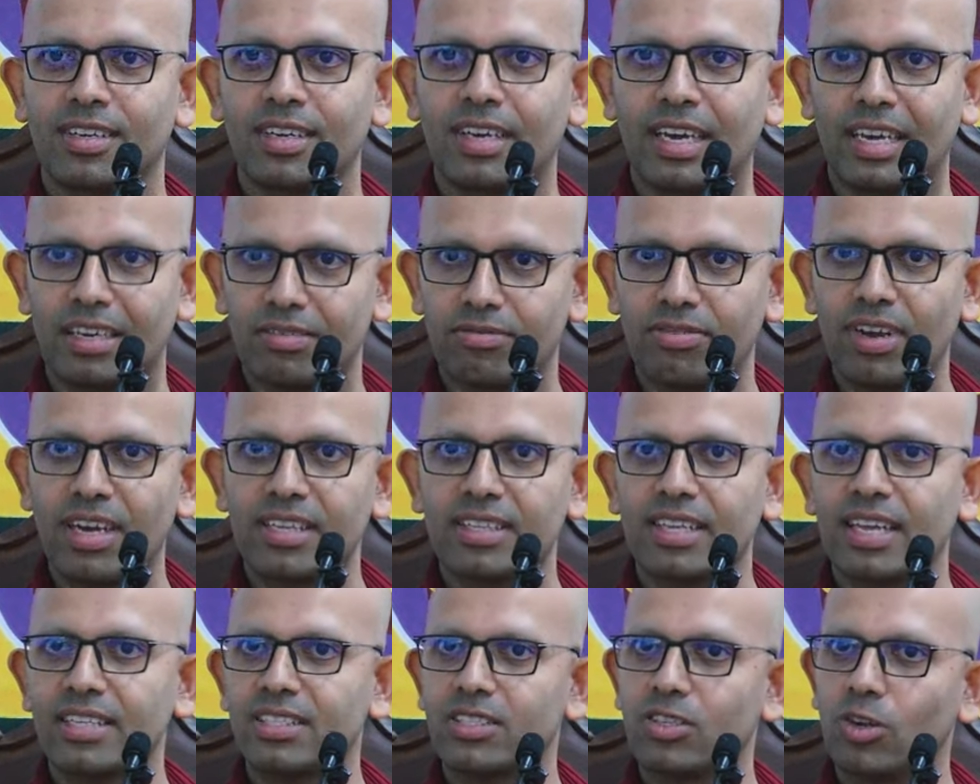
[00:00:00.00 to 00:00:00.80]
In
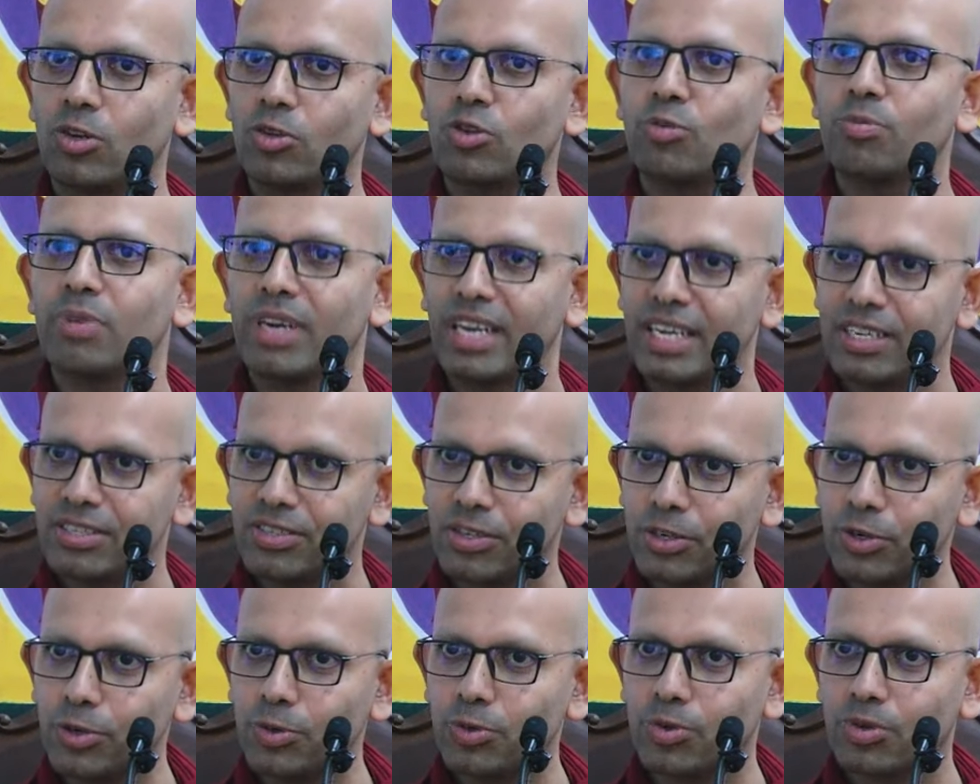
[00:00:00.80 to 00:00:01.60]
fact, that's not to please
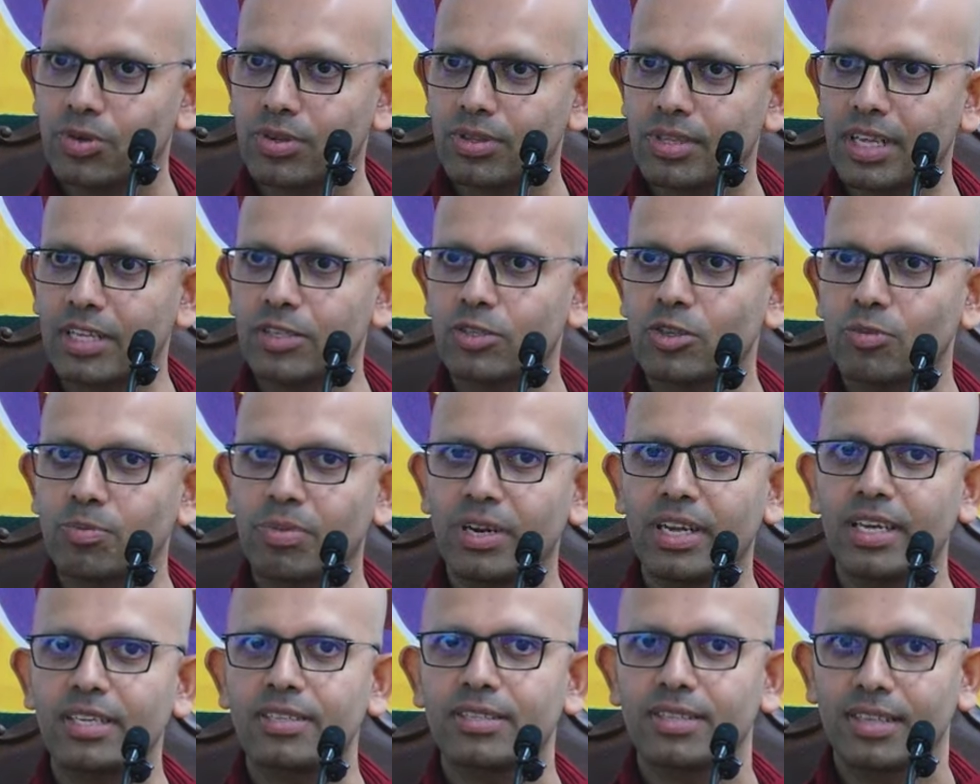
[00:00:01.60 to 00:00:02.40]
you, that's to
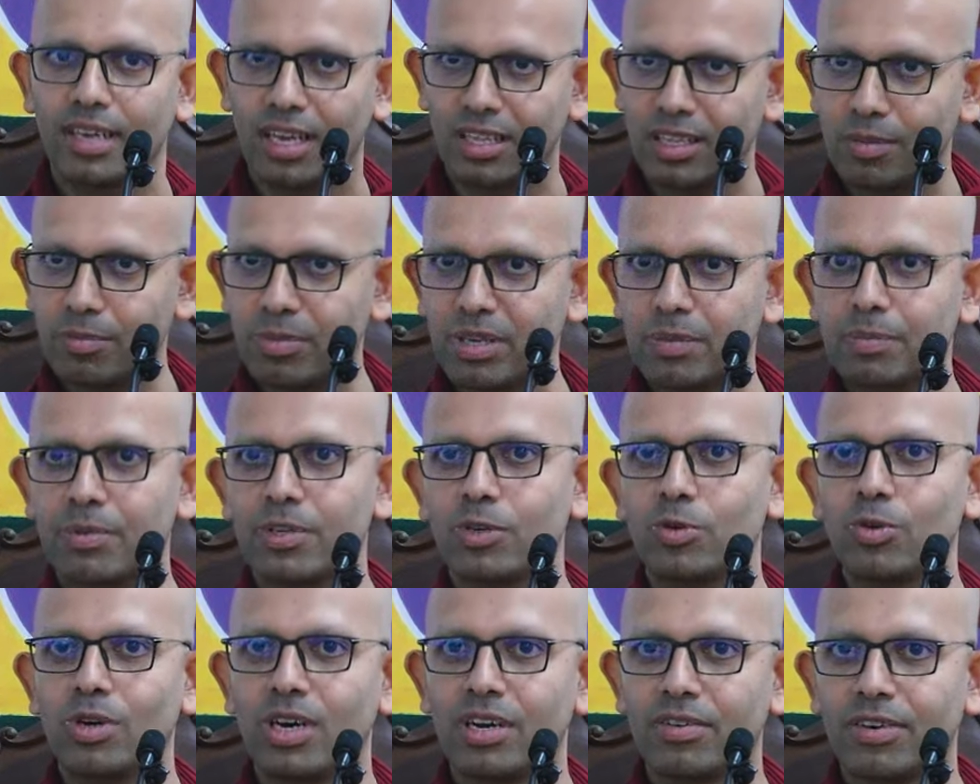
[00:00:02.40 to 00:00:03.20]
please the other people
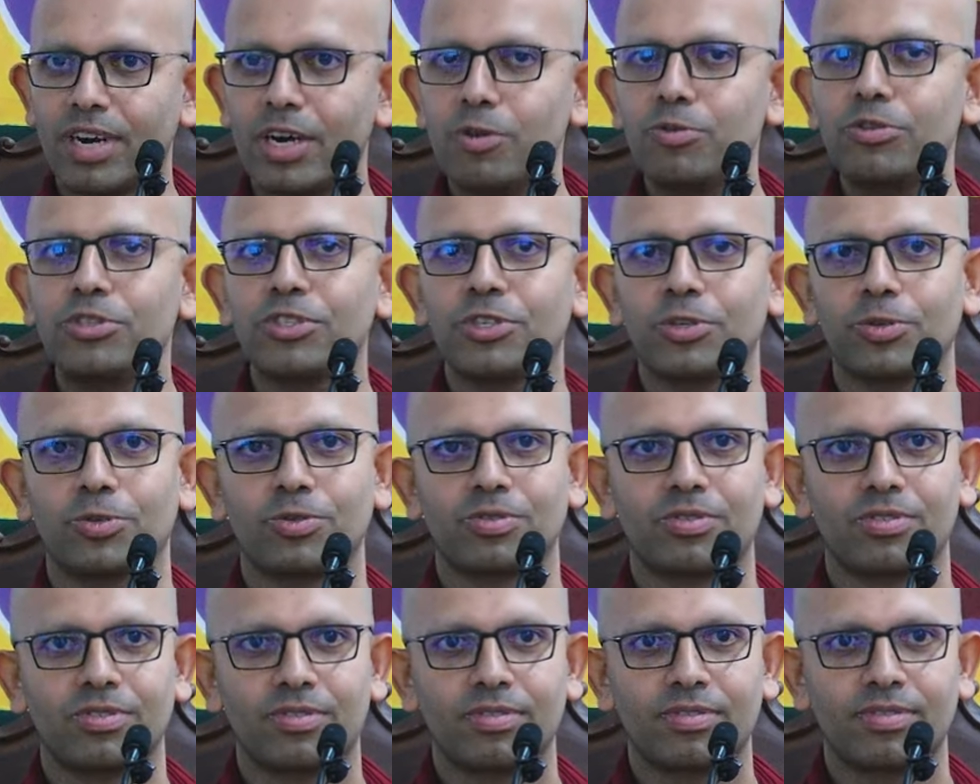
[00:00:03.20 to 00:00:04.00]
who are around
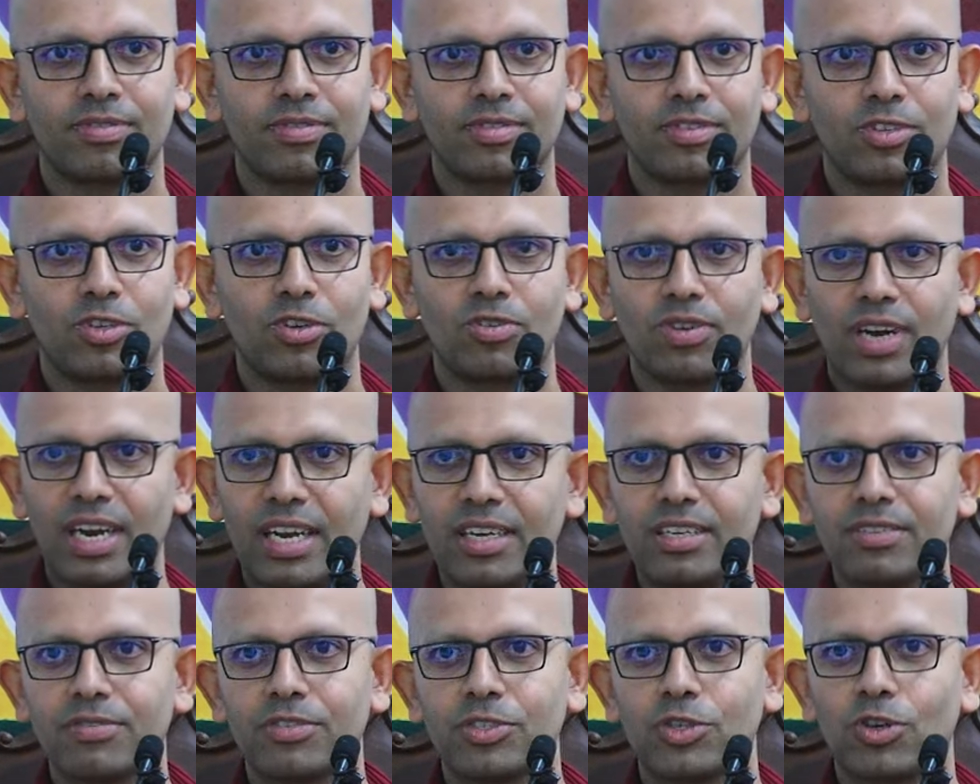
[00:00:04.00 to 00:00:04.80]
you, your
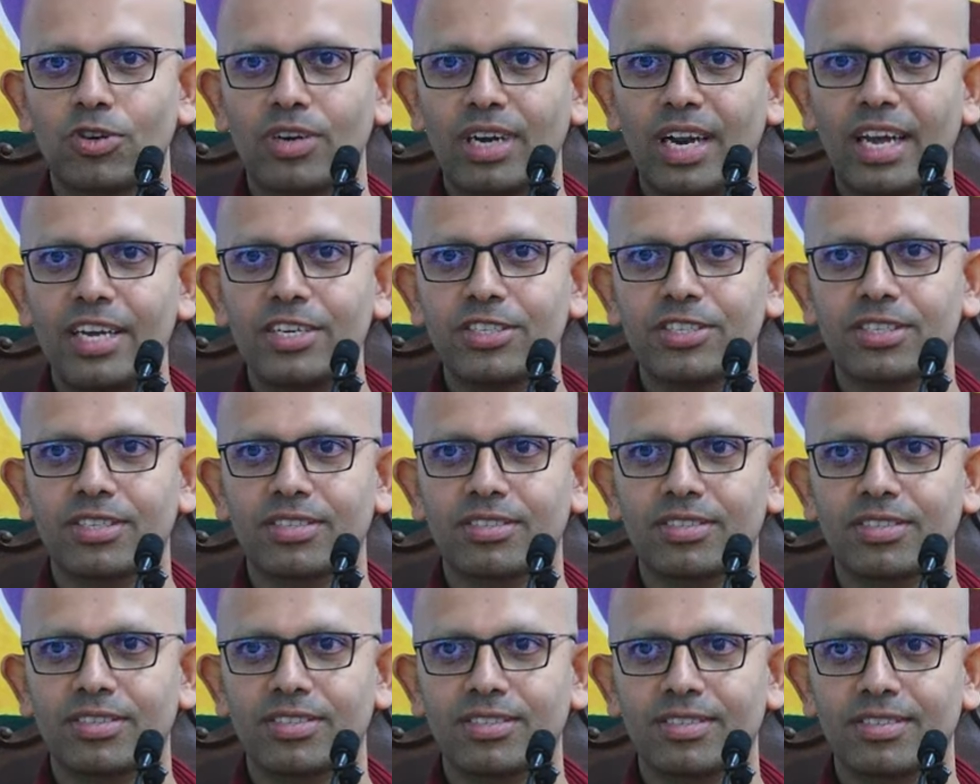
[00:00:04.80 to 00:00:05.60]
relatives, your
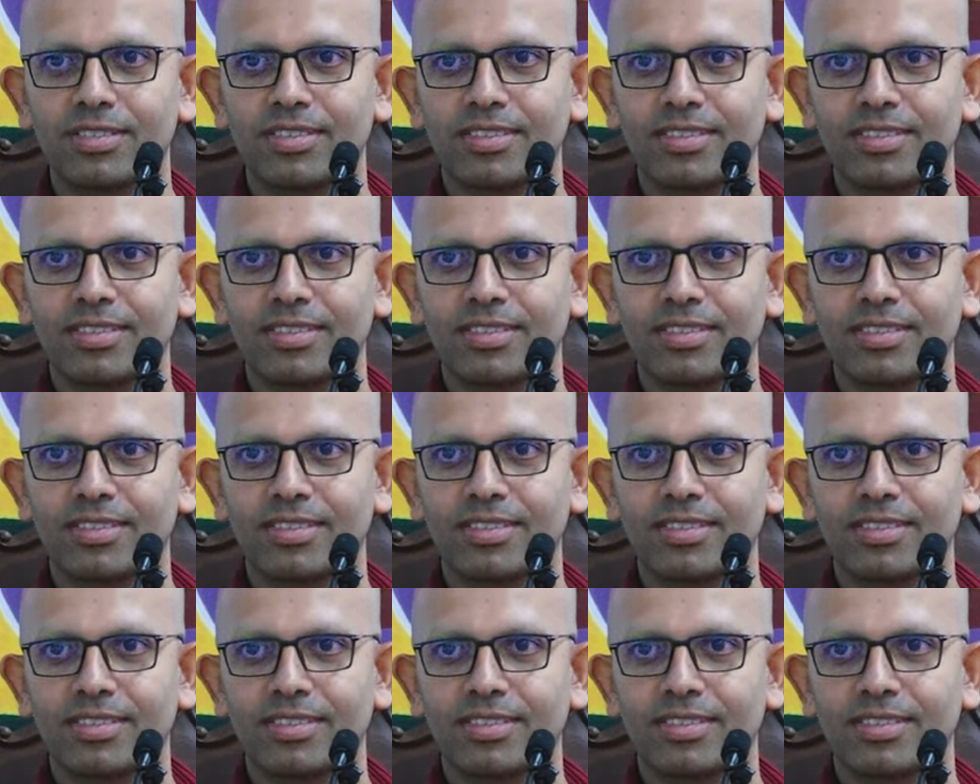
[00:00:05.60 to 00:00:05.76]
relations.